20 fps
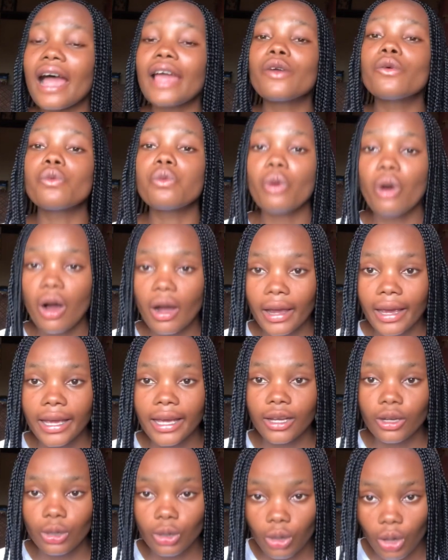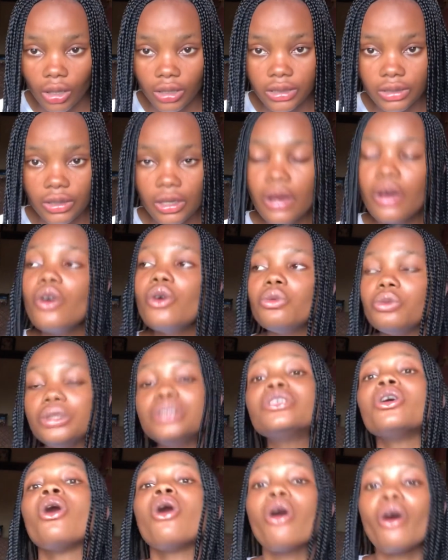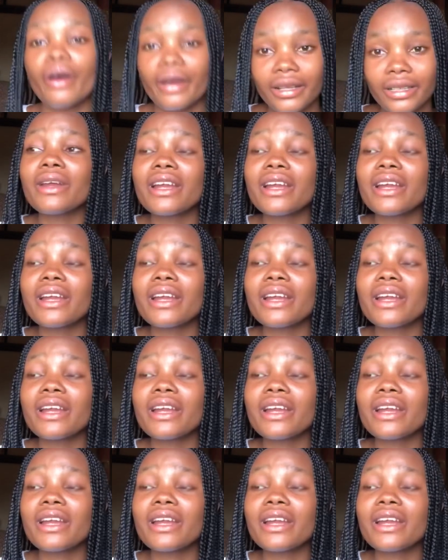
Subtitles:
I work a lot with oil.